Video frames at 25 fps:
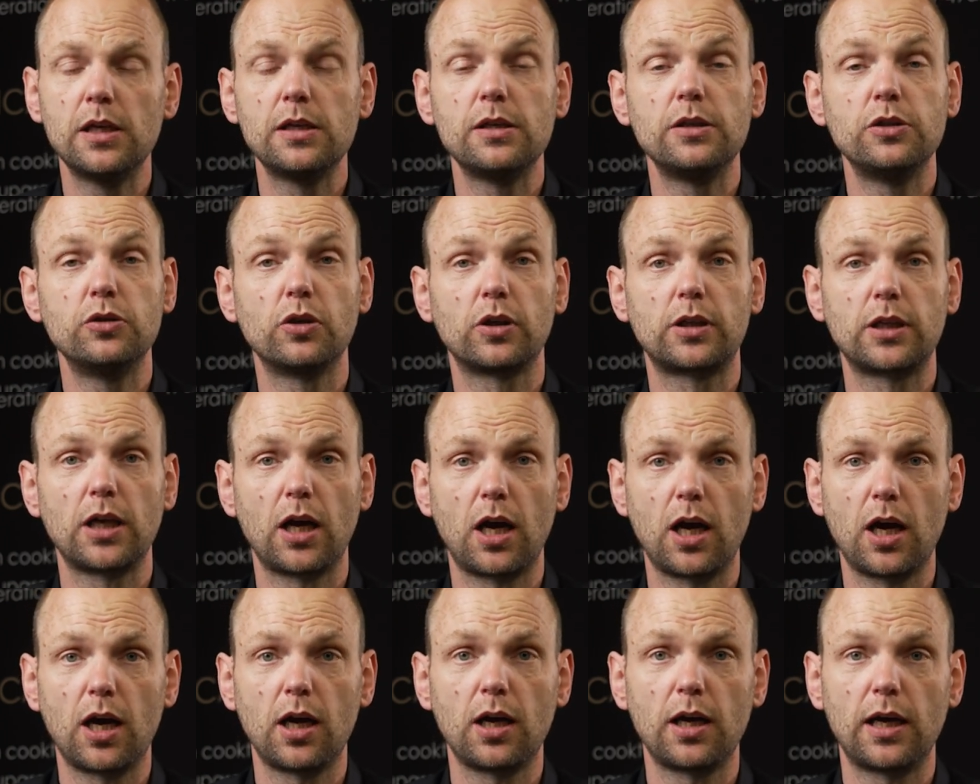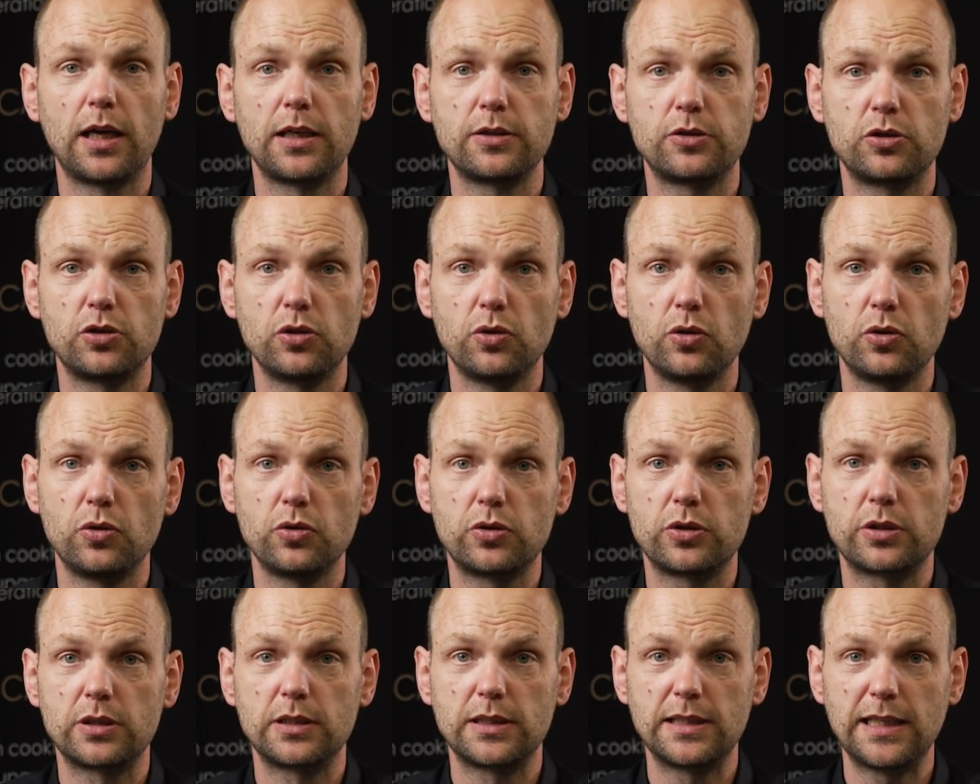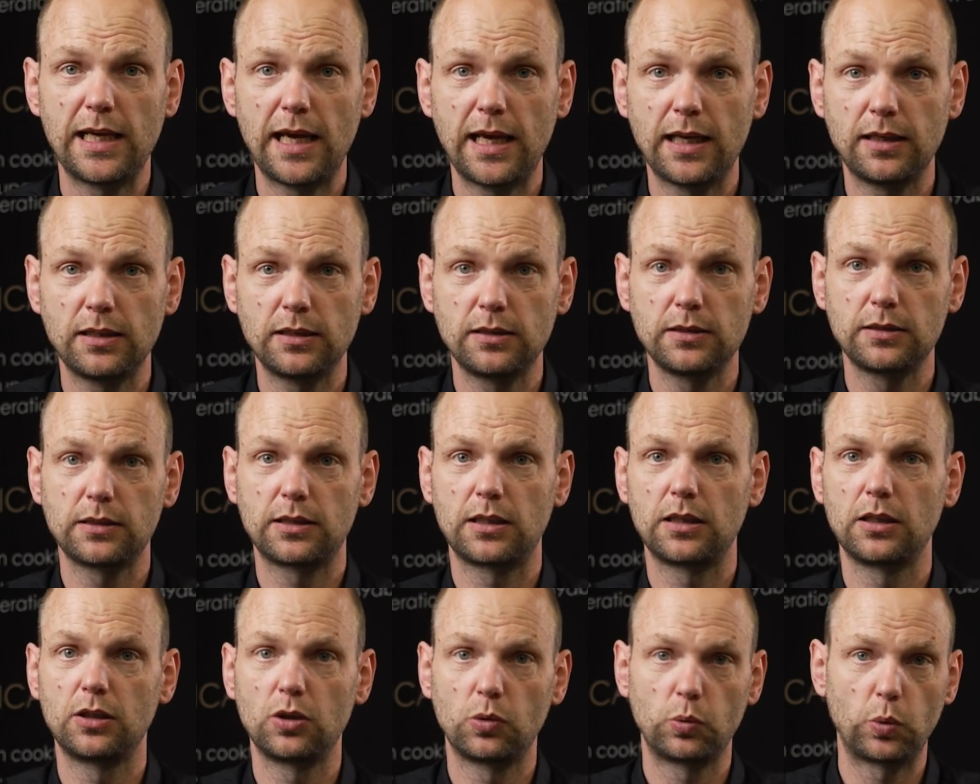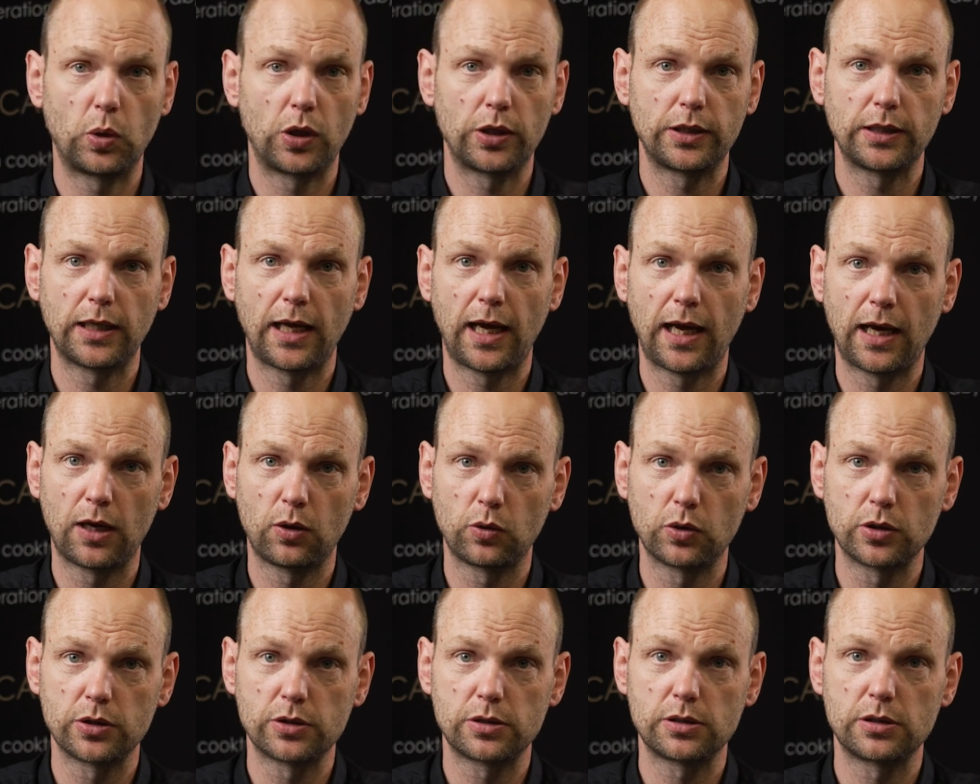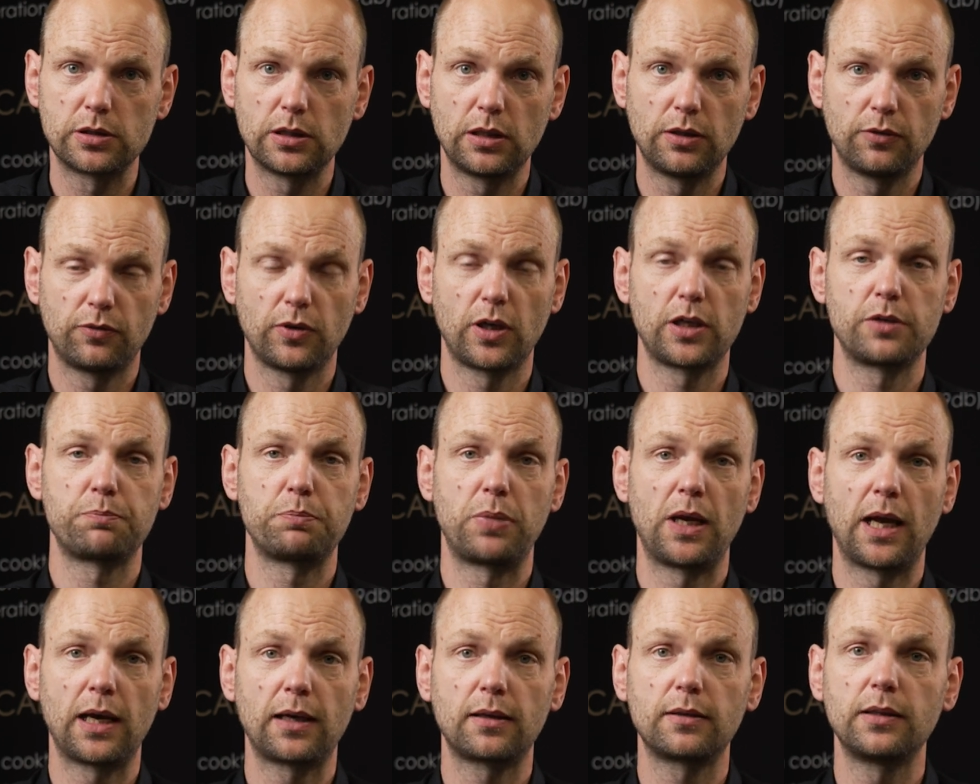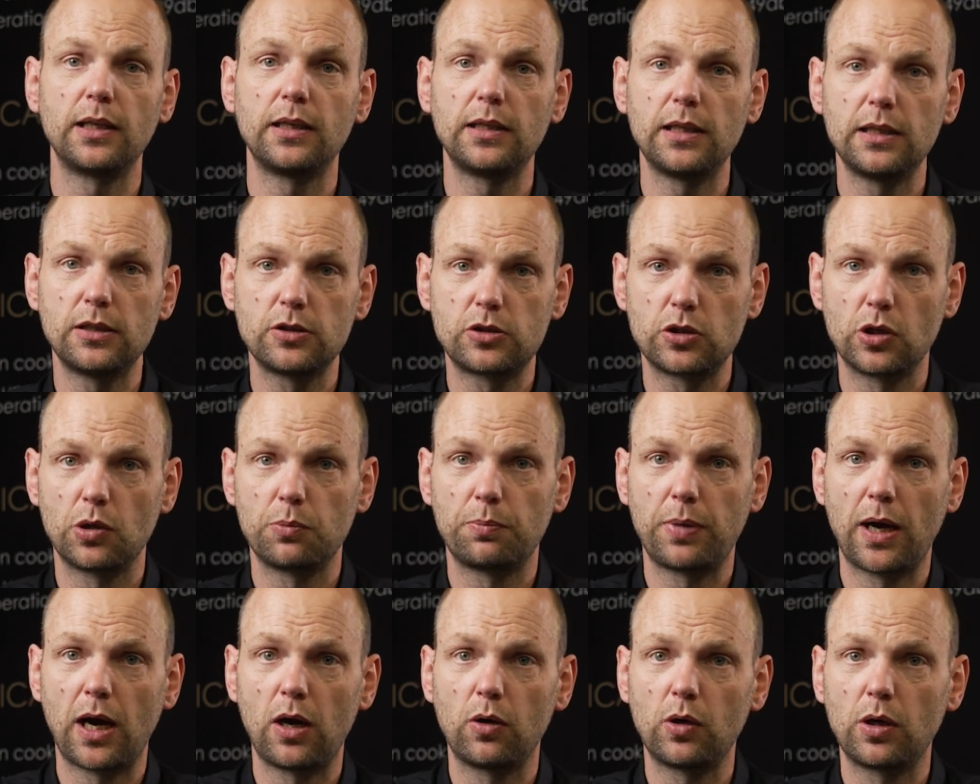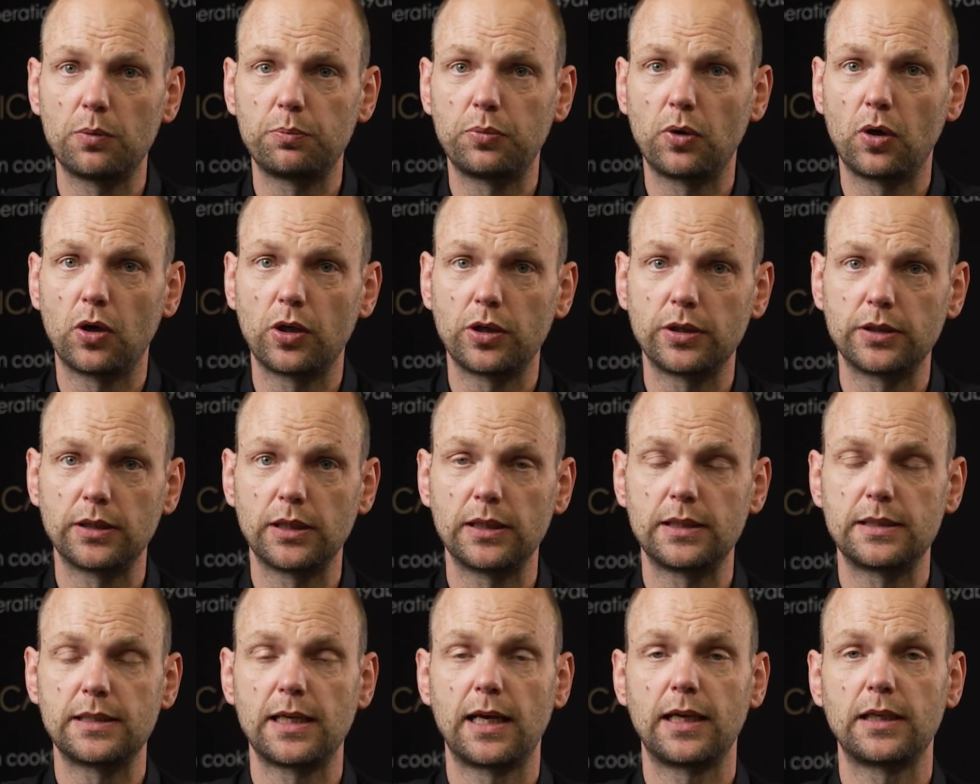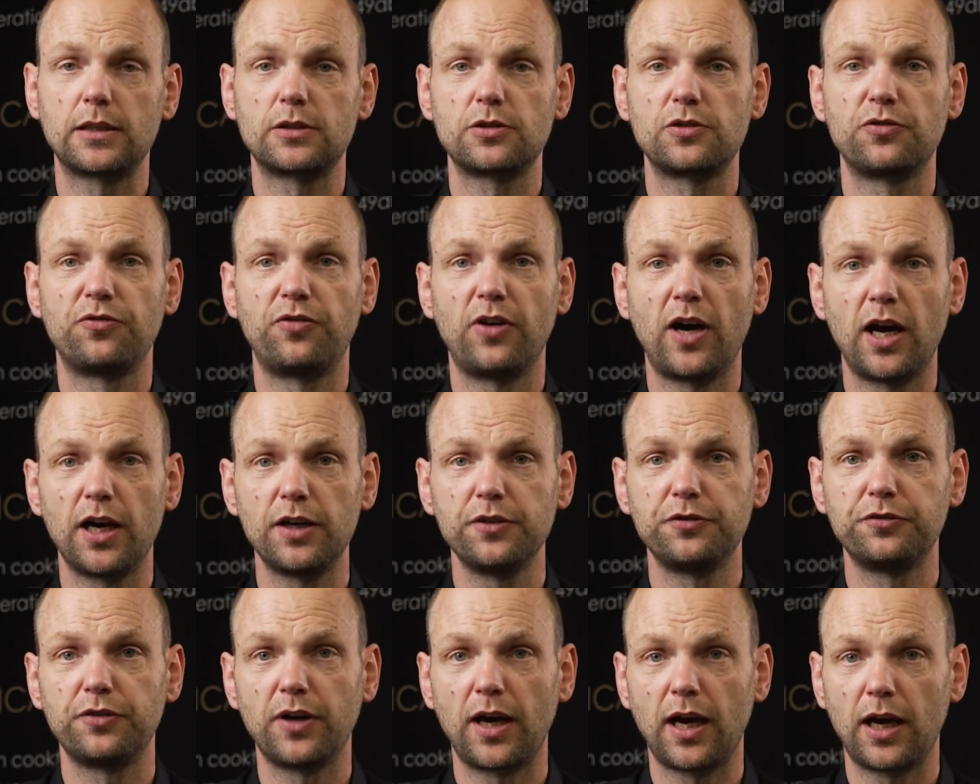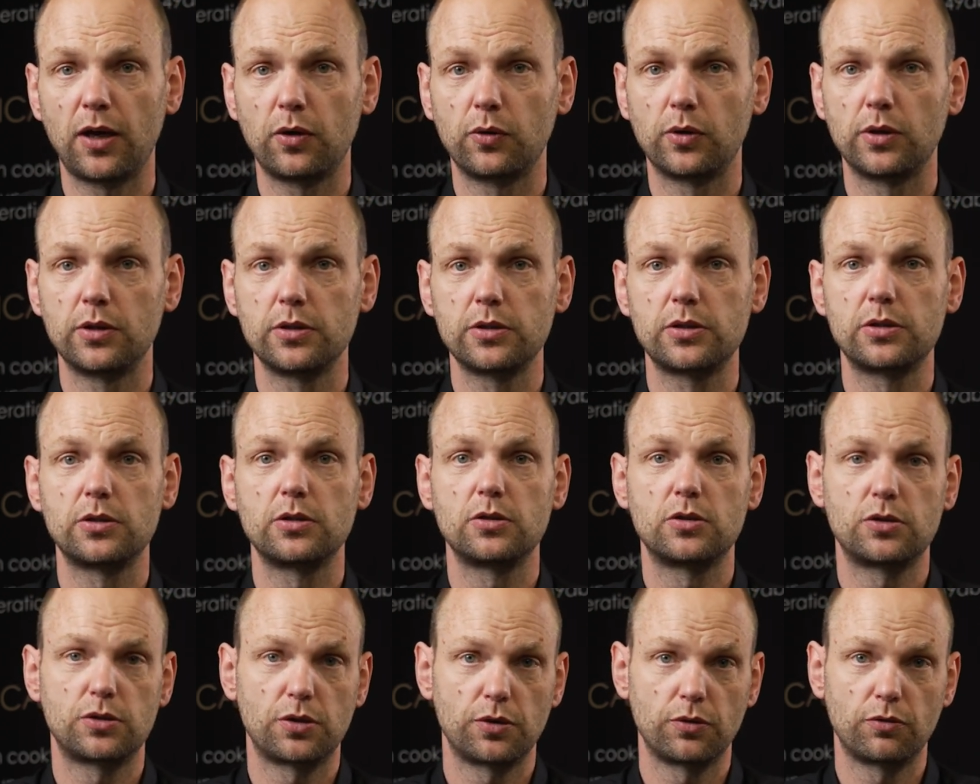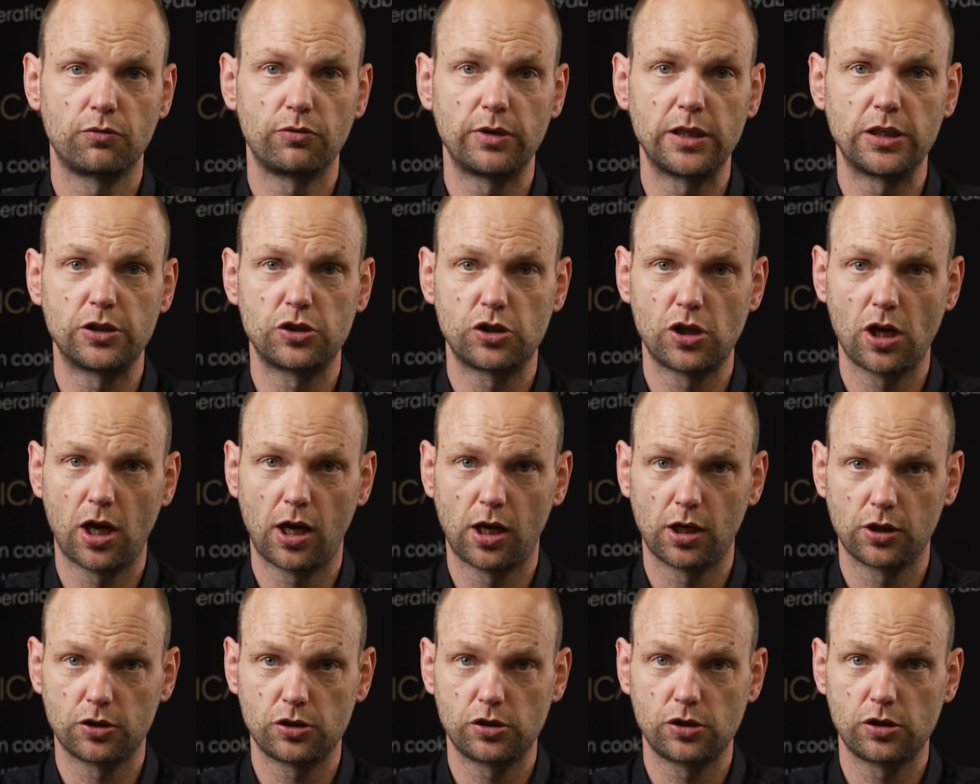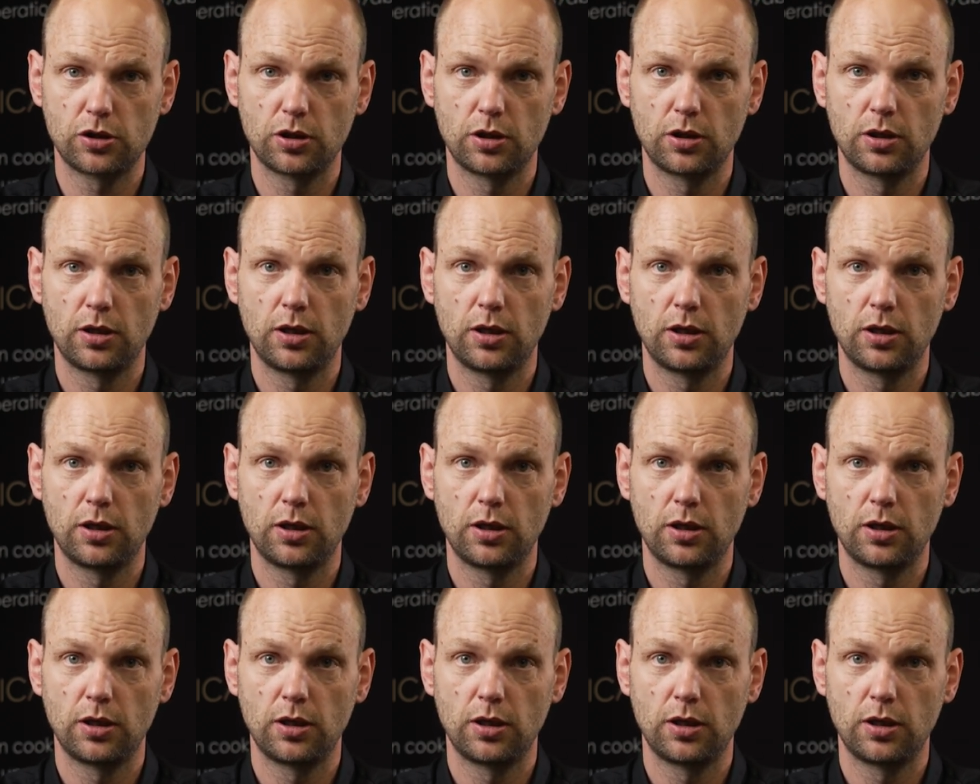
Your car has used 10 kilowatt hours. If I plug that into a power point, it takes 5 hours to recharge.